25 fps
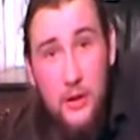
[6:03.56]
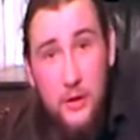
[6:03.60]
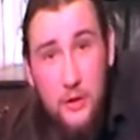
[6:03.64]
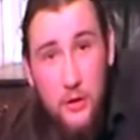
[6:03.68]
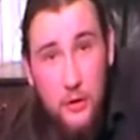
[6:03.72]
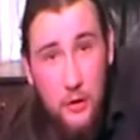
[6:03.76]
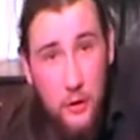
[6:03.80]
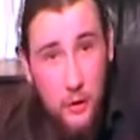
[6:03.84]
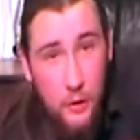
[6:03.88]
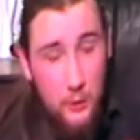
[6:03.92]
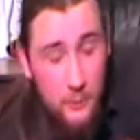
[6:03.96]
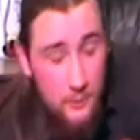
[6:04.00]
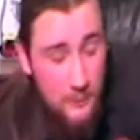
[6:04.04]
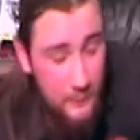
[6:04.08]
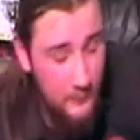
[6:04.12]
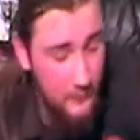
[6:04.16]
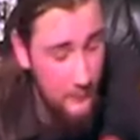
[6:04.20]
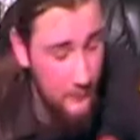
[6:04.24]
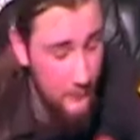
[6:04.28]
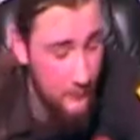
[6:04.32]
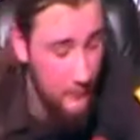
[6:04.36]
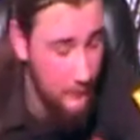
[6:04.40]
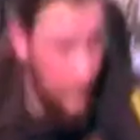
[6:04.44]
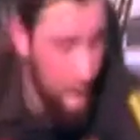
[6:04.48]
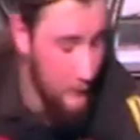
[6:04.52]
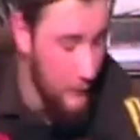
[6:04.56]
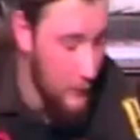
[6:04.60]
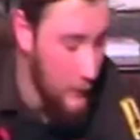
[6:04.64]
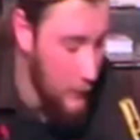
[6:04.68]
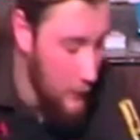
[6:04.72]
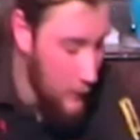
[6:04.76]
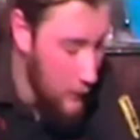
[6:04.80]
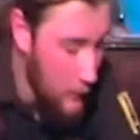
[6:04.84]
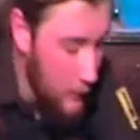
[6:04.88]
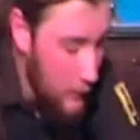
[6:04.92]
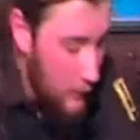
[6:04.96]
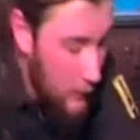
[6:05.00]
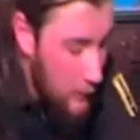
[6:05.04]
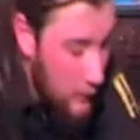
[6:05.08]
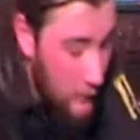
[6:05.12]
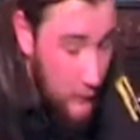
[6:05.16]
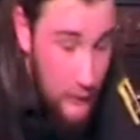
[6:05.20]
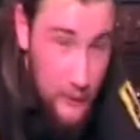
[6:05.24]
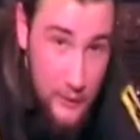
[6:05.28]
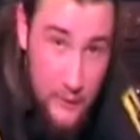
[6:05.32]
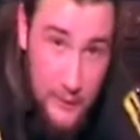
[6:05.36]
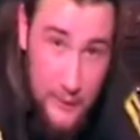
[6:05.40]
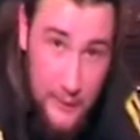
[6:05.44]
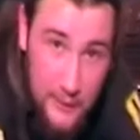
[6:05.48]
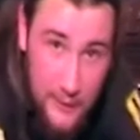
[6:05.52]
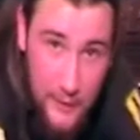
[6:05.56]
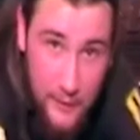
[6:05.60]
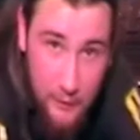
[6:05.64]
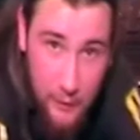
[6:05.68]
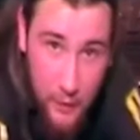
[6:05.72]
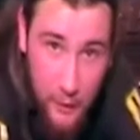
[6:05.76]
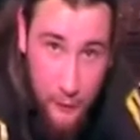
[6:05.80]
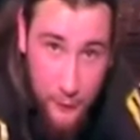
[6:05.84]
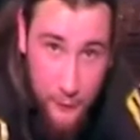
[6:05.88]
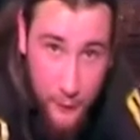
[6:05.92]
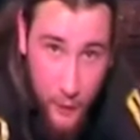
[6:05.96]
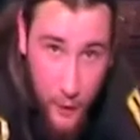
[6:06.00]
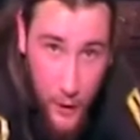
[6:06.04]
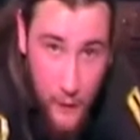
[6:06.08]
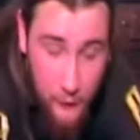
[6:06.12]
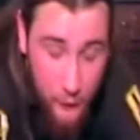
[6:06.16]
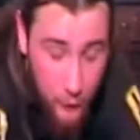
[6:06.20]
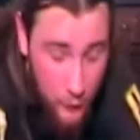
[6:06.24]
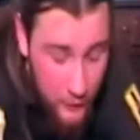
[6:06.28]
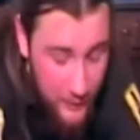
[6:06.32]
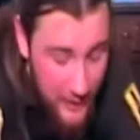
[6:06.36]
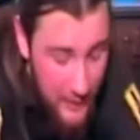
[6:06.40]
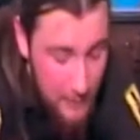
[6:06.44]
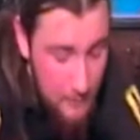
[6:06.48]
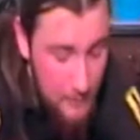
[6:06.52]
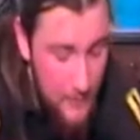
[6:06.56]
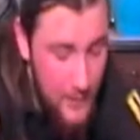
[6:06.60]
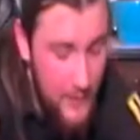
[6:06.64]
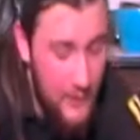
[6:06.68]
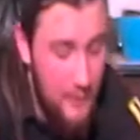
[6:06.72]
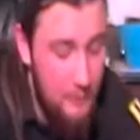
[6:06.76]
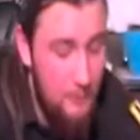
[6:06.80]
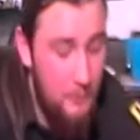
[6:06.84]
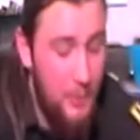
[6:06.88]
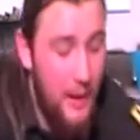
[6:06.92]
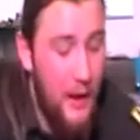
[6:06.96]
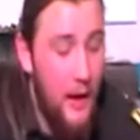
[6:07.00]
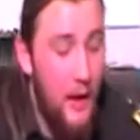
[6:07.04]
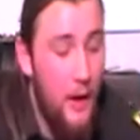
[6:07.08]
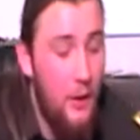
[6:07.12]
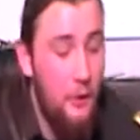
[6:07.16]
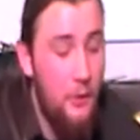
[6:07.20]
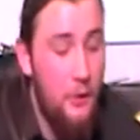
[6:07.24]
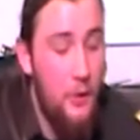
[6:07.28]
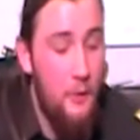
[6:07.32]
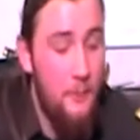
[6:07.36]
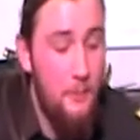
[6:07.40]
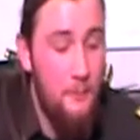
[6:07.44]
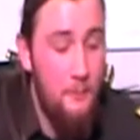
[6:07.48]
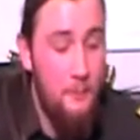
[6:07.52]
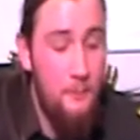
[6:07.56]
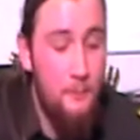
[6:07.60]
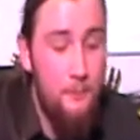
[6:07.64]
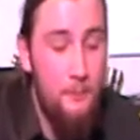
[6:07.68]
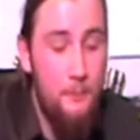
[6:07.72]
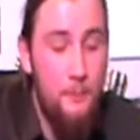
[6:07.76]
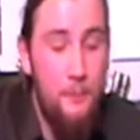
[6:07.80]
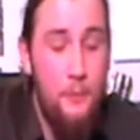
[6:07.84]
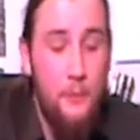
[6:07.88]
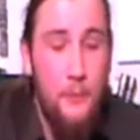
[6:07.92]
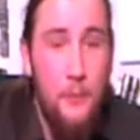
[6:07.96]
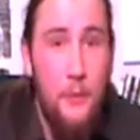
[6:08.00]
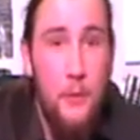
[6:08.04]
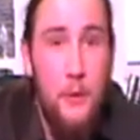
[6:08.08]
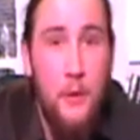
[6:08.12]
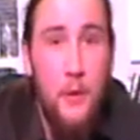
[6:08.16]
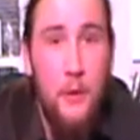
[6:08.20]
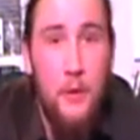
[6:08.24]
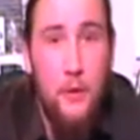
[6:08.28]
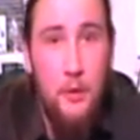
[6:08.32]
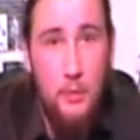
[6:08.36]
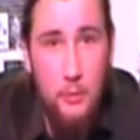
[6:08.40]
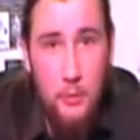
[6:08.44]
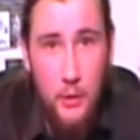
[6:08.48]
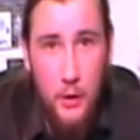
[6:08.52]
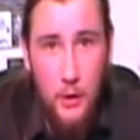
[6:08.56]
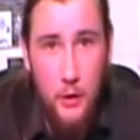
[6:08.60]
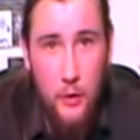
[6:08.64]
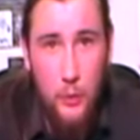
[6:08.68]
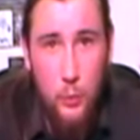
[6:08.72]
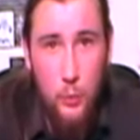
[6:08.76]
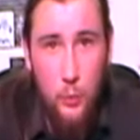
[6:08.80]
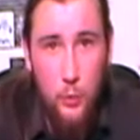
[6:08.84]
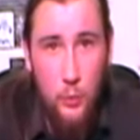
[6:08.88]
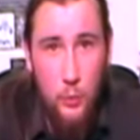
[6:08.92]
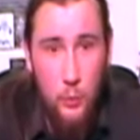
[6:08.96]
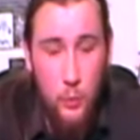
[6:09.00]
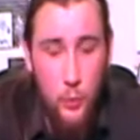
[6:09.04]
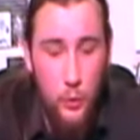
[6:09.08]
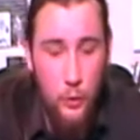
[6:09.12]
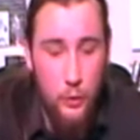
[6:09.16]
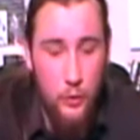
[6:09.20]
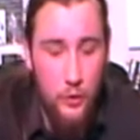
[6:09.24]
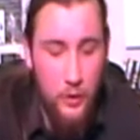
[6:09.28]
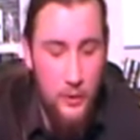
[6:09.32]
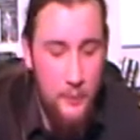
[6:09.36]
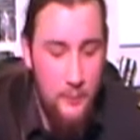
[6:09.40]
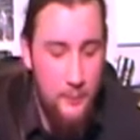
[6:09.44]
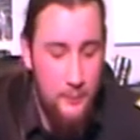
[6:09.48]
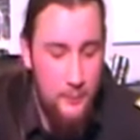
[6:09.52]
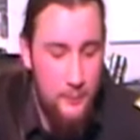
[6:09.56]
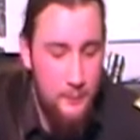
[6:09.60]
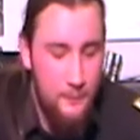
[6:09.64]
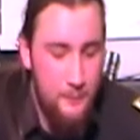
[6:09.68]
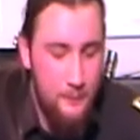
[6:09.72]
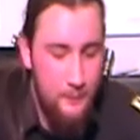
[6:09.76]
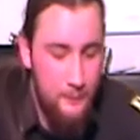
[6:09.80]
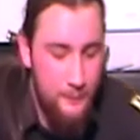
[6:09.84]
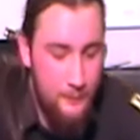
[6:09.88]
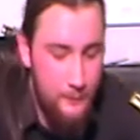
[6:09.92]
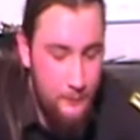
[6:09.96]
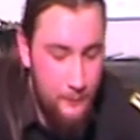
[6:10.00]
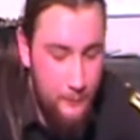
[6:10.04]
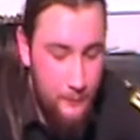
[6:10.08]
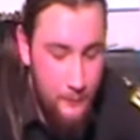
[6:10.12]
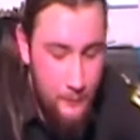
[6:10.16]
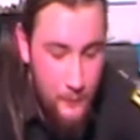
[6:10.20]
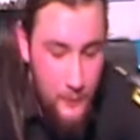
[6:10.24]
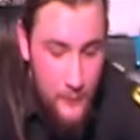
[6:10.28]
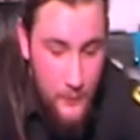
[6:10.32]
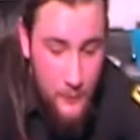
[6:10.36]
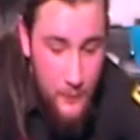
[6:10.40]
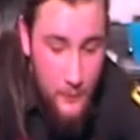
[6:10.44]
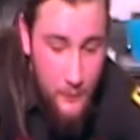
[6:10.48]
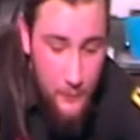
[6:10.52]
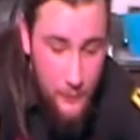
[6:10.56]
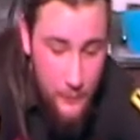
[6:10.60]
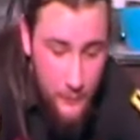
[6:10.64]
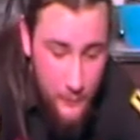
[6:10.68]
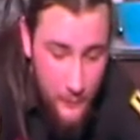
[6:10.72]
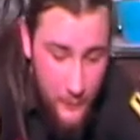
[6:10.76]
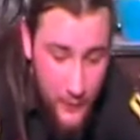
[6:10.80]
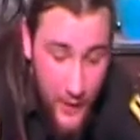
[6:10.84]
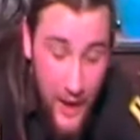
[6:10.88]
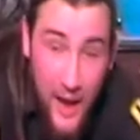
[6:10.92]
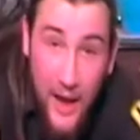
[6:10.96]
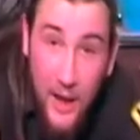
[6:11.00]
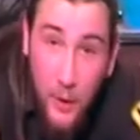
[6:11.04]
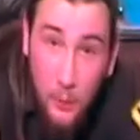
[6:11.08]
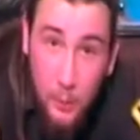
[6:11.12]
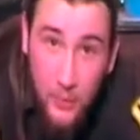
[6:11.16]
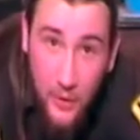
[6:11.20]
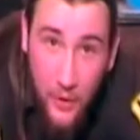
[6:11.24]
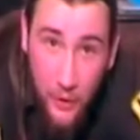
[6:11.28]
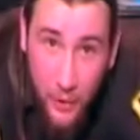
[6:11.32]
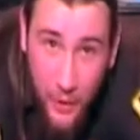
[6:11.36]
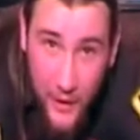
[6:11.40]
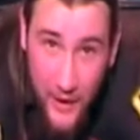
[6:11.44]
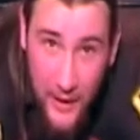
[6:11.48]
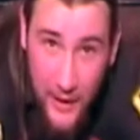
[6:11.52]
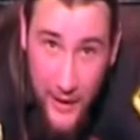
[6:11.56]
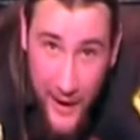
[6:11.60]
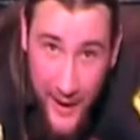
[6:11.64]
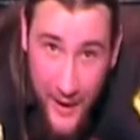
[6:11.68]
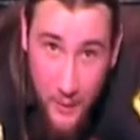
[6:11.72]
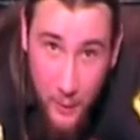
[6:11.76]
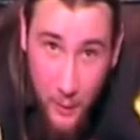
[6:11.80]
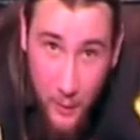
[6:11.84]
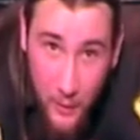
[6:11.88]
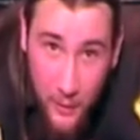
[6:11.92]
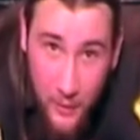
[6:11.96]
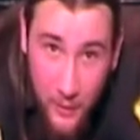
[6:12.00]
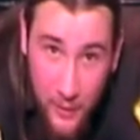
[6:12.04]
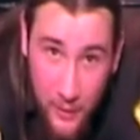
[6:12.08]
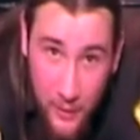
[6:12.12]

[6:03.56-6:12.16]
need to do, you need to give it a 5 or 10 minute bath in some nice warm water. That helps to thin it out,